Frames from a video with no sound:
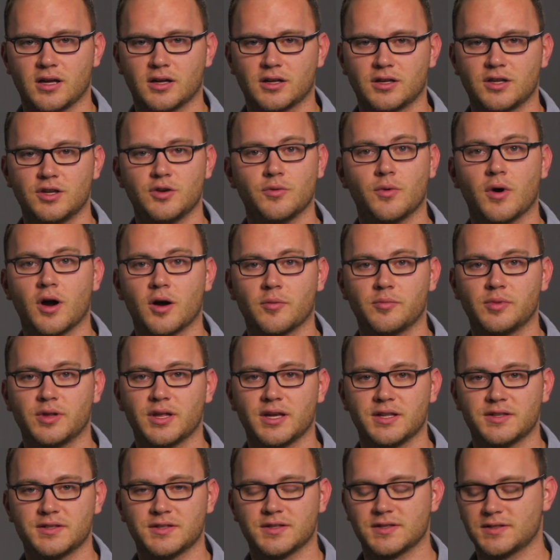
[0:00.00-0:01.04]
QR
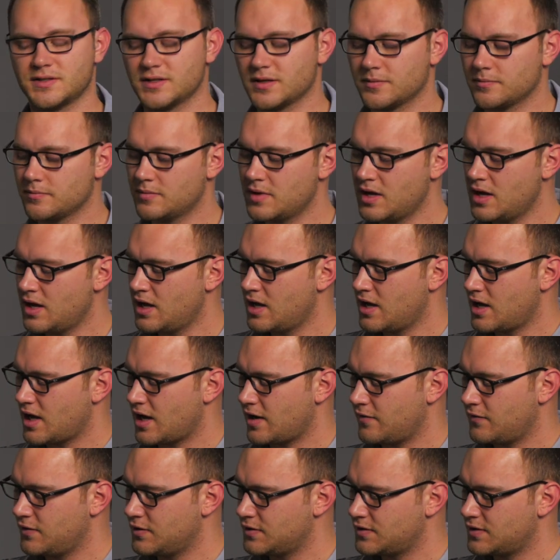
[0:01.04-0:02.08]
plate system.
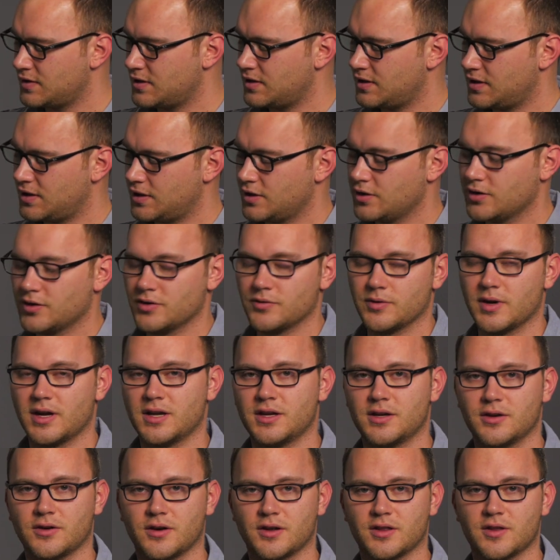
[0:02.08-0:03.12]
I've used it here,
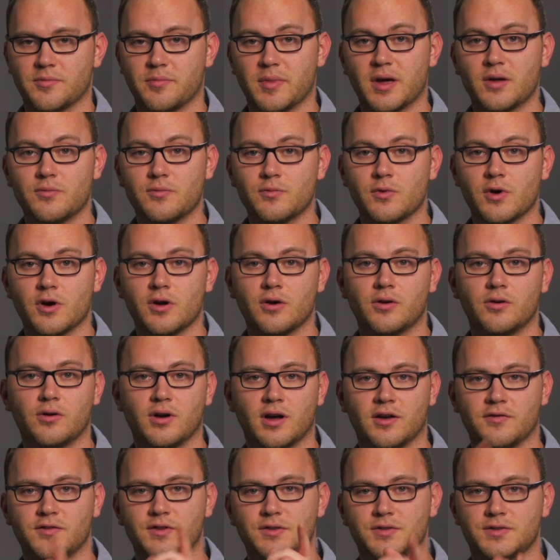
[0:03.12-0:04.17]
right here on the Benbro.
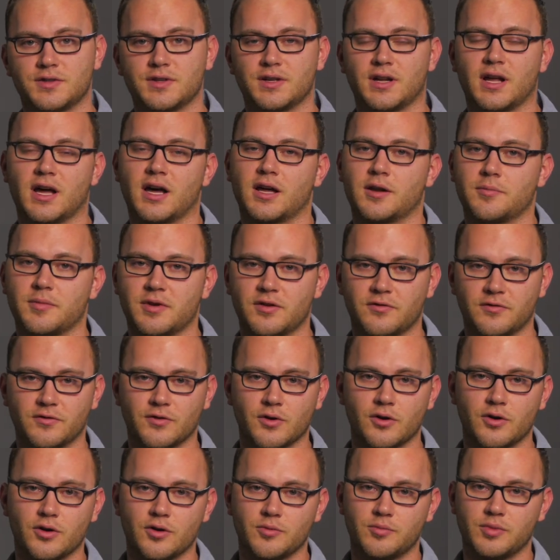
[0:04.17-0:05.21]
I've used it on a
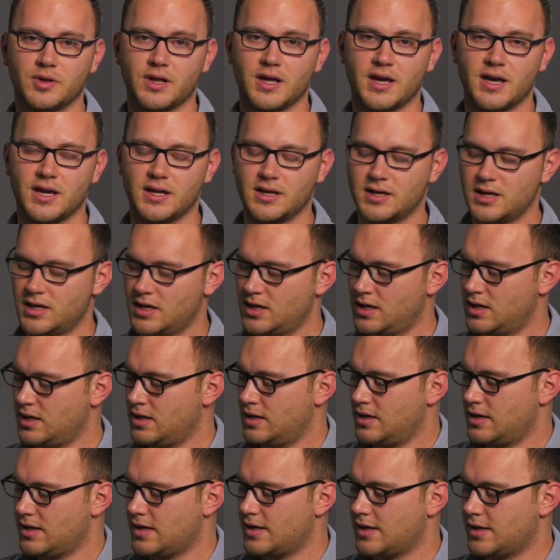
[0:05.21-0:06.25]
Manfrotto plate.
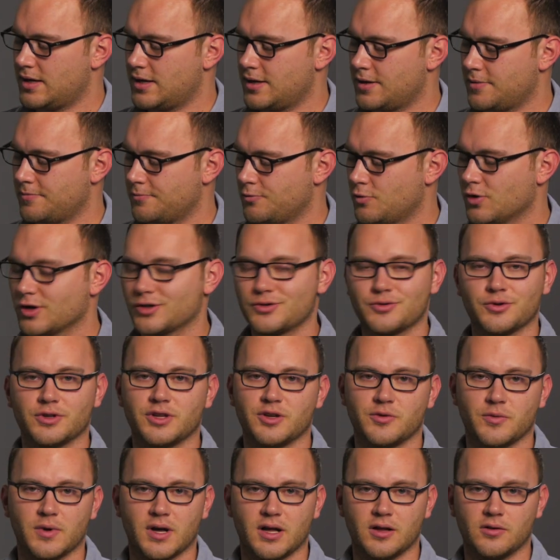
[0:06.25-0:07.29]
Works
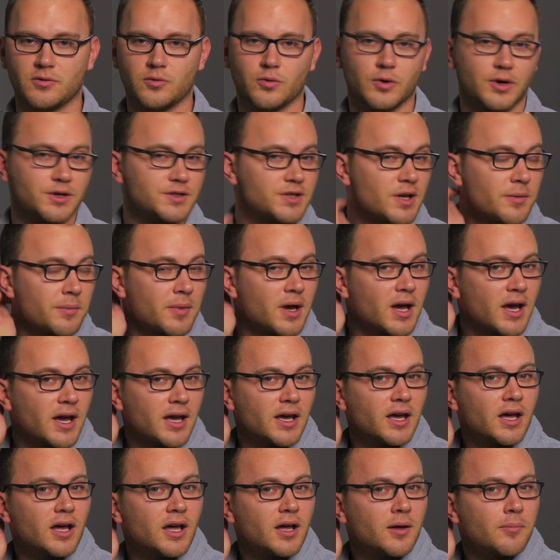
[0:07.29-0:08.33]
really well. Works on my
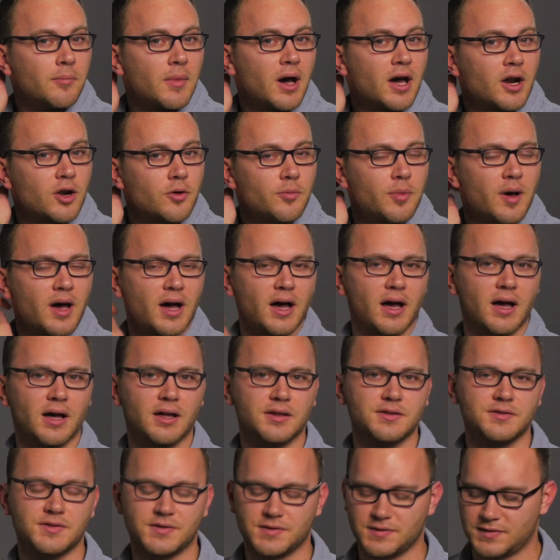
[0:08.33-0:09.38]

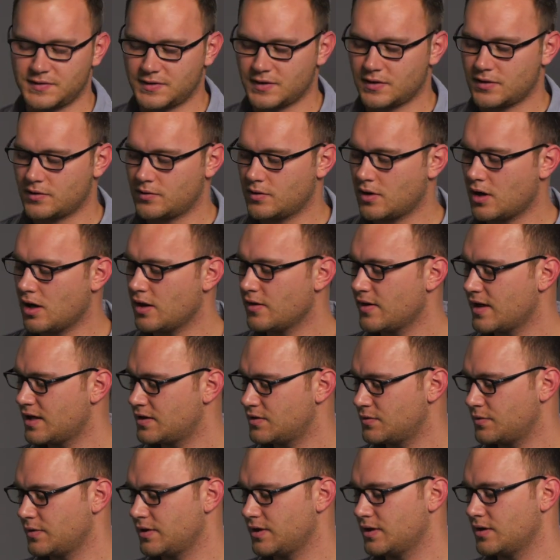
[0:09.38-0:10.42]
monopods, so all
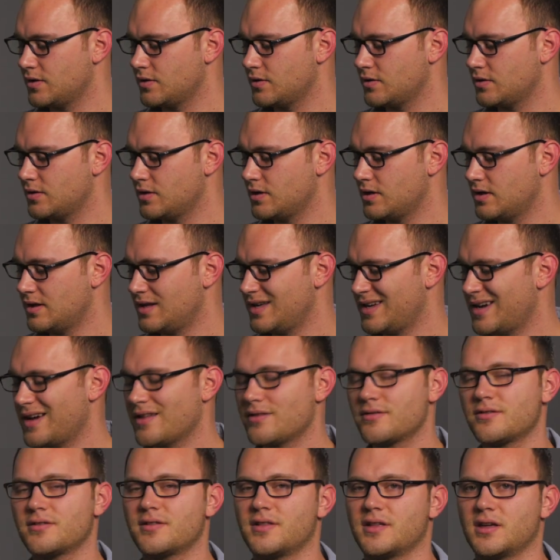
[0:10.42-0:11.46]
that's really good. The
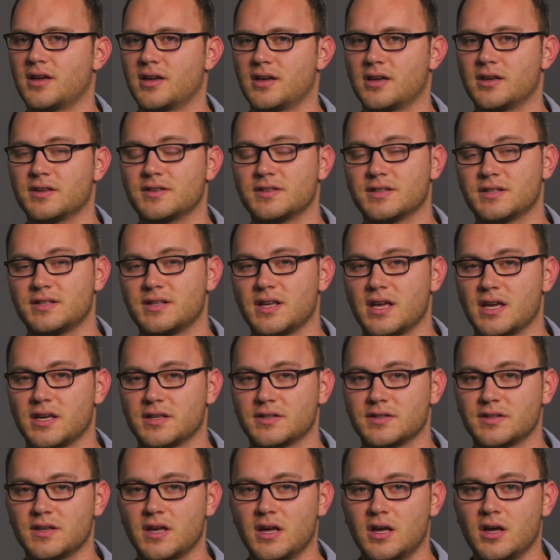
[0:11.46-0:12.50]
other thing is it
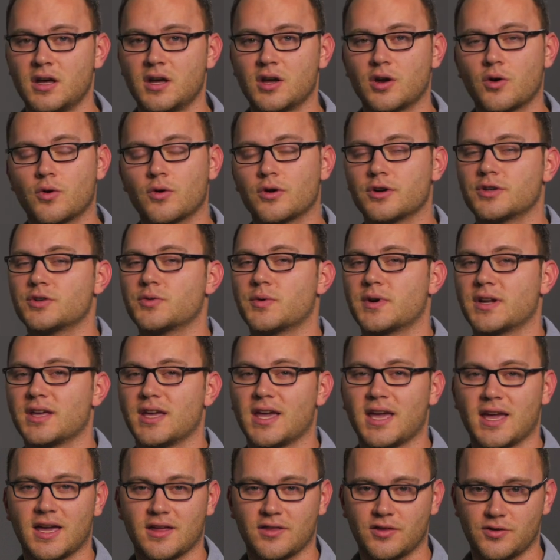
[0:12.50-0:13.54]
takes
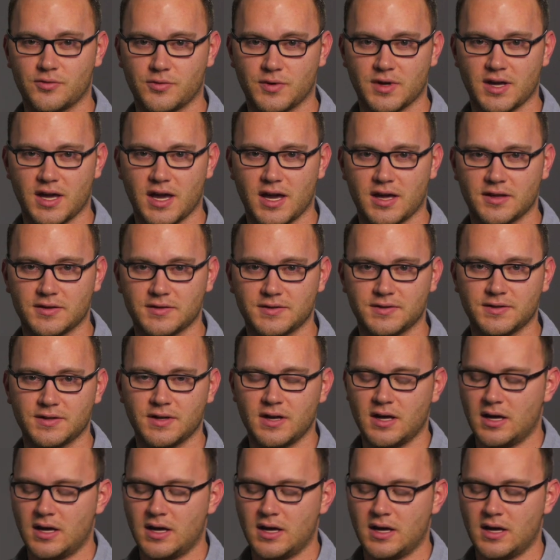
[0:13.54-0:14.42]
1/4-20 and 3/8,